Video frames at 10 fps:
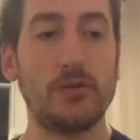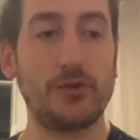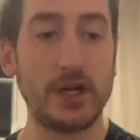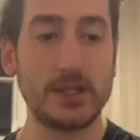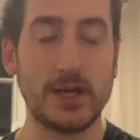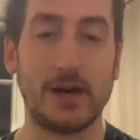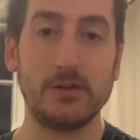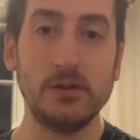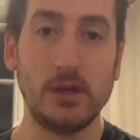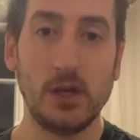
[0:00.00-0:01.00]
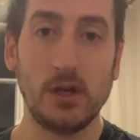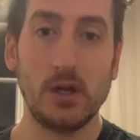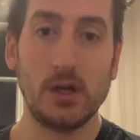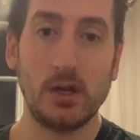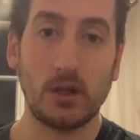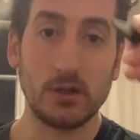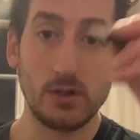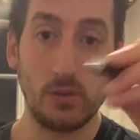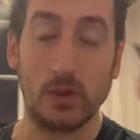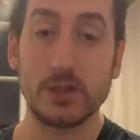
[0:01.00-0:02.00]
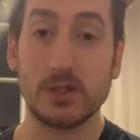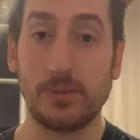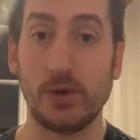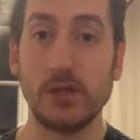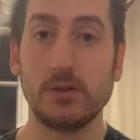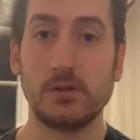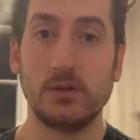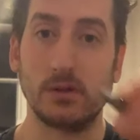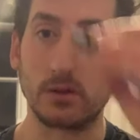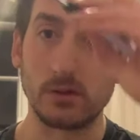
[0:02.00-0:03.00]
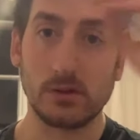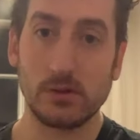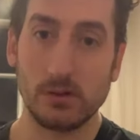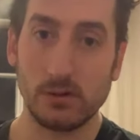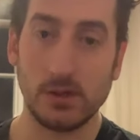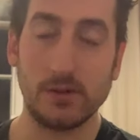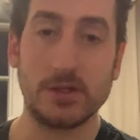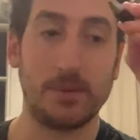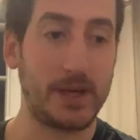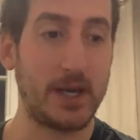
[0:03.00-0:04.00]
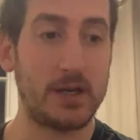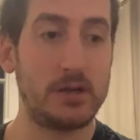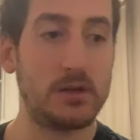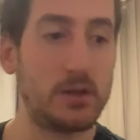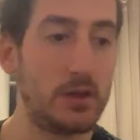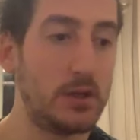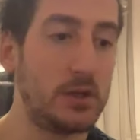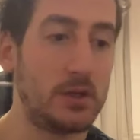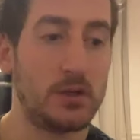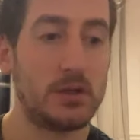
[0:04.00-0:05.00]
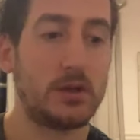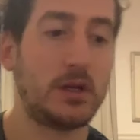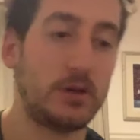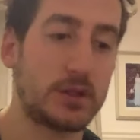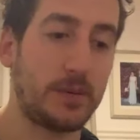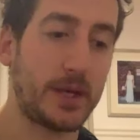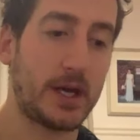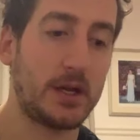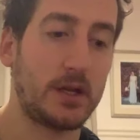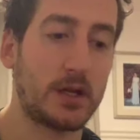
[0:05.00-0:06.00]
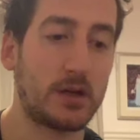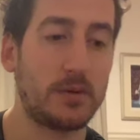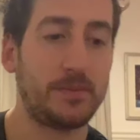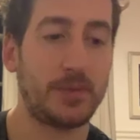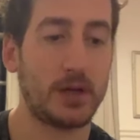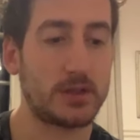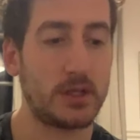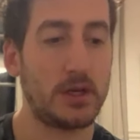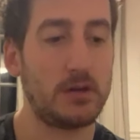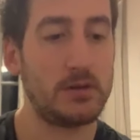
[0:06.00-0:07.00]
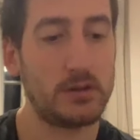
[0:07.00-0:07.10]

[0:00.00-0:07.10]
Write down, what's the point? Little topic header. Little topic header, like on a post-it note.